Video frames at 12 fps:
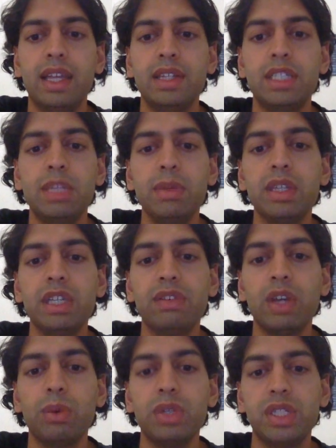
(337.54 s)
Typically, if
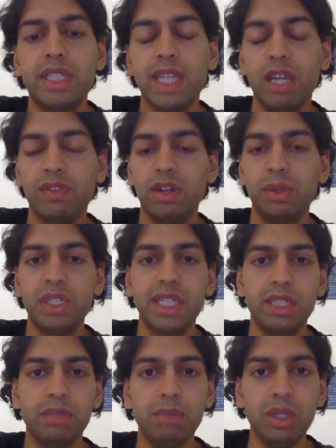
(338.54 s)
I were to
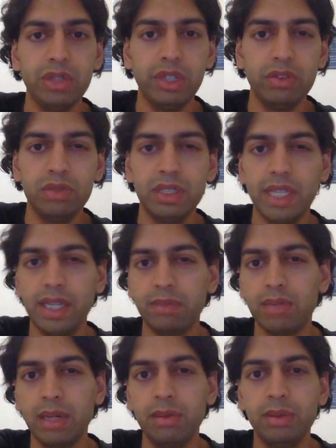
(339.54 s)
take the Muni, it would take
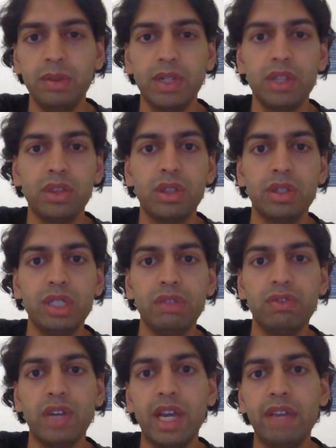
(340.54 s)
probably around
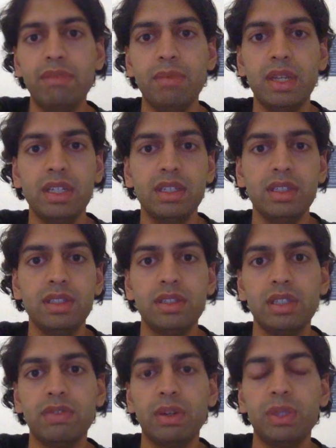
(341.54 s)
35
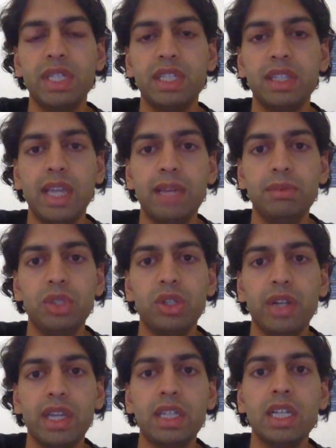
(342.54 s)
minutes. If I were to take the M
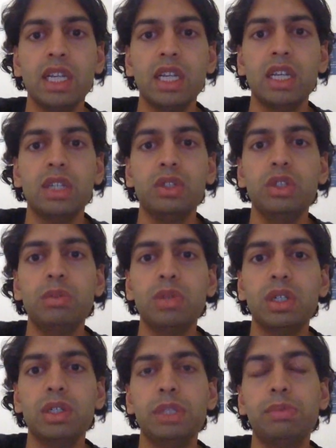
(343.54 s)
train,
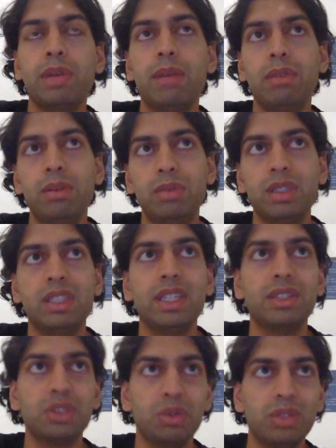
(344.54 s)
Uber is probably
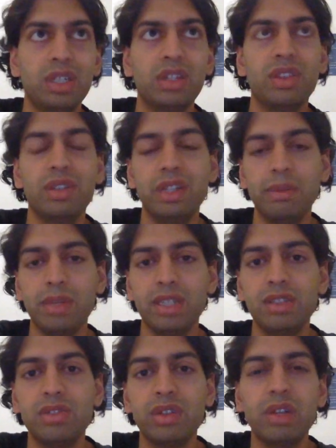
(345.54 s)
like 20 or 30
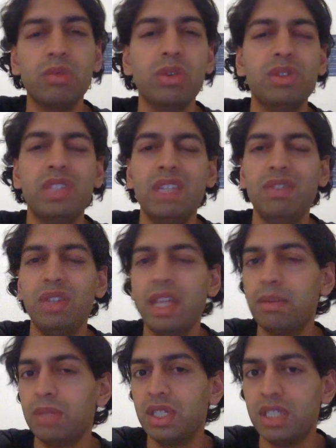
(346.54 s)
minutes. So it won't save you
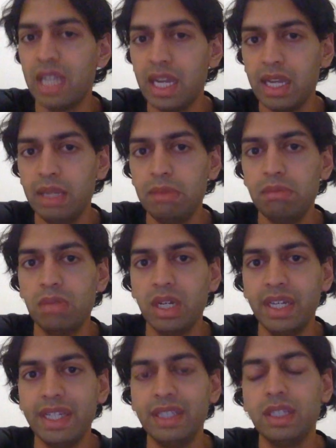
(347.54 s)
that much time,
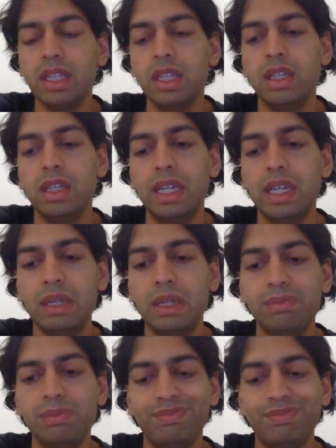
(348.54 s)
but
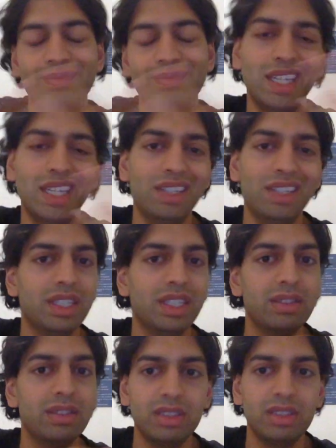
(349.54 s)
I don't
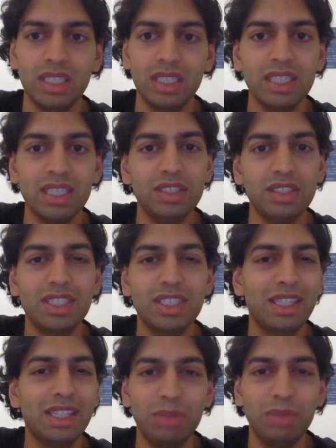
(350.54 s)
know. Just
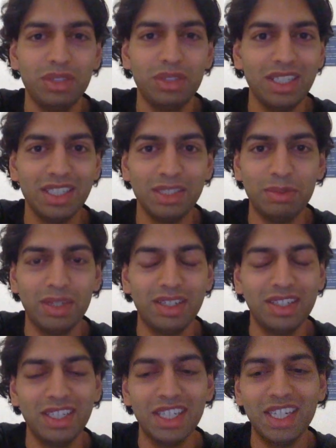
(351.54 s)
take the Muni. It's
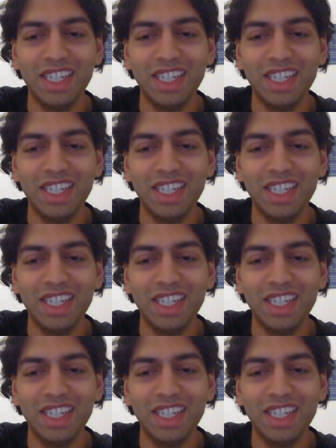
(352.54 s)
better.